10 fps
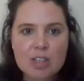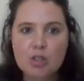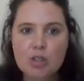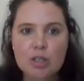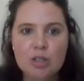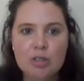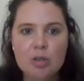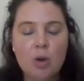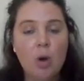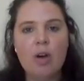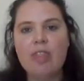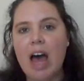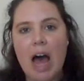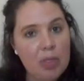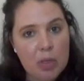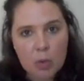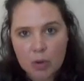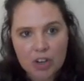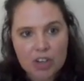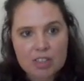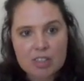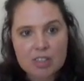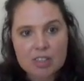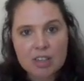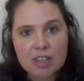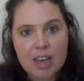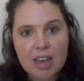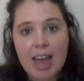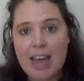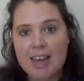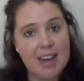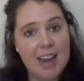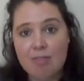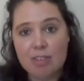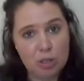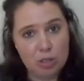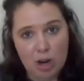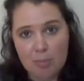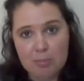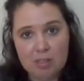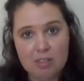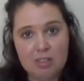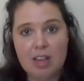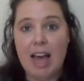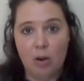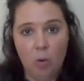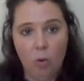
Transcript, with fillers: the tune without the words and never stops at